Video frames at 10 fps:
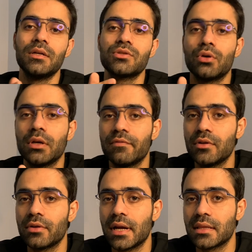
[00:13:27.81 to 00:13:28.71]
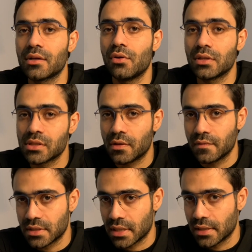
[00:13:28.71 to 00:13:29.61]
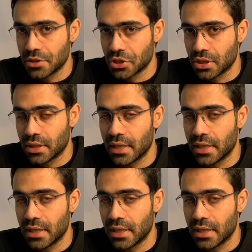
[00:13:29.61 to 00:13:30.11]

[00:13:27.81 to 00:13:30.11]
So if we look at the causes of this condition,